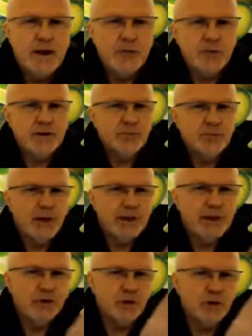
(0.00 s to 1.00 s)
And bring this
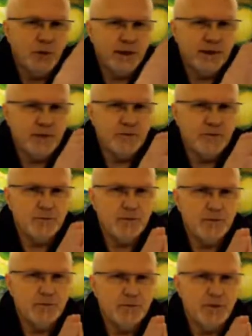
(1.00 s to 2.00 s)
part into your body. Some
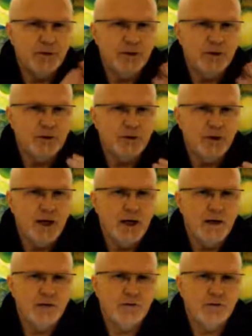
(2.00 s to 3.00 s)
people I bring into your
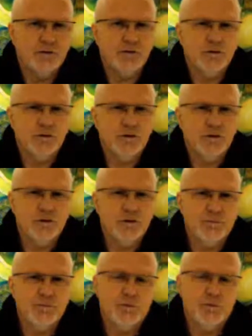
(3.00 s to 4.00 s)
heart,
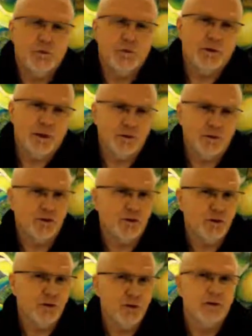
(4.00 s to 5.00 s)
just actually it's
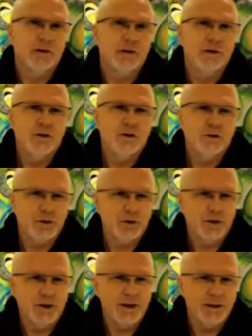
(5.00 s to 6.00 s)
called follow
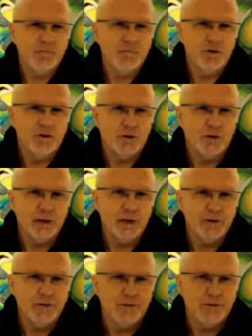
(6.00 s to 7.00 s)
your heart. So
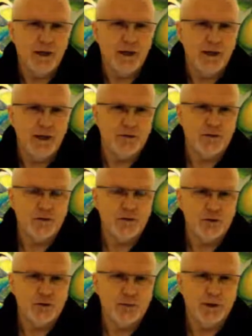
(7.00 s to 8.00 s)
allow this part, this
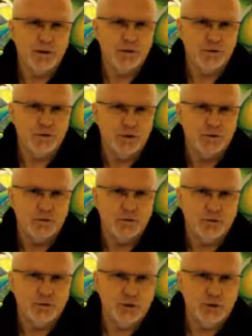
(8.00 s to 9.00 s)
new part of
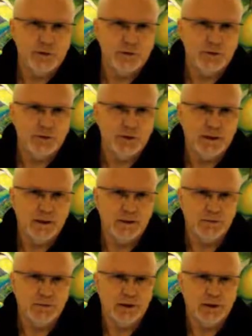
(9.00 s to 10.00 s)
yourself to flow into your heart
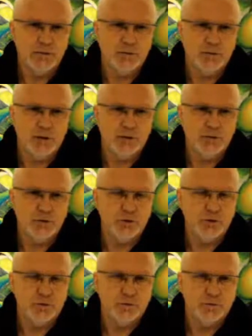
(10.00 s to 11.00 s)
and become a part of
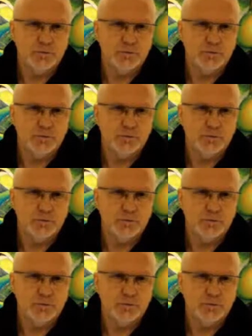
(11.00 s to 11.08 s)
you.